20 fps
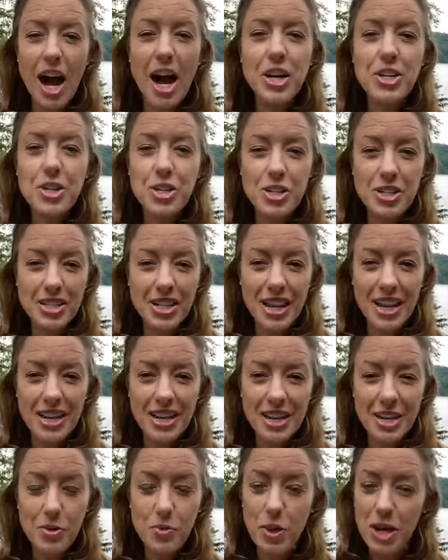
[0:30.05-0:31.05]

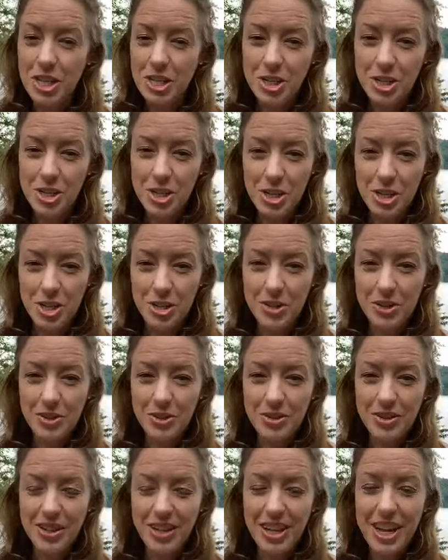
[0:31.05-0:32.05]
understanding what to
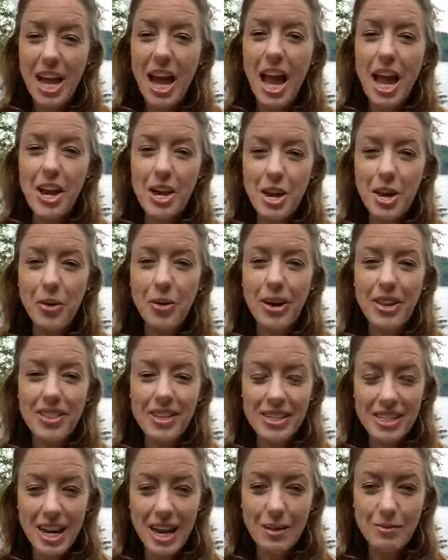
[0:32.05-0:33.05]
do, and knowing
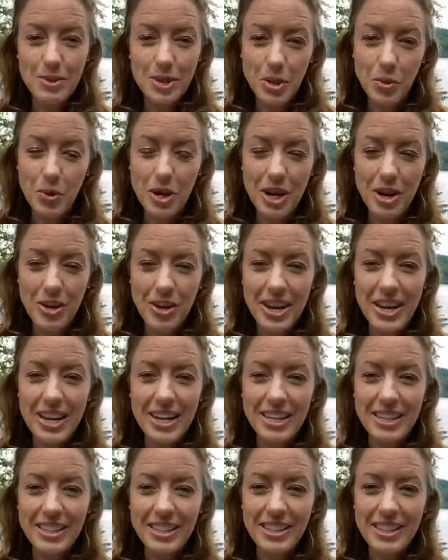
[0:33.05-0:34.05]
the times that we are
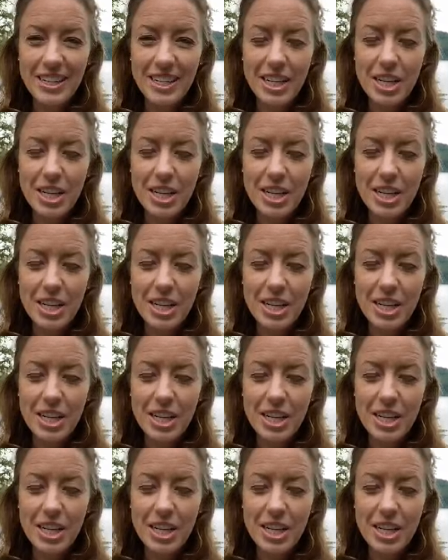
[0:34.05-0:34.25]
in.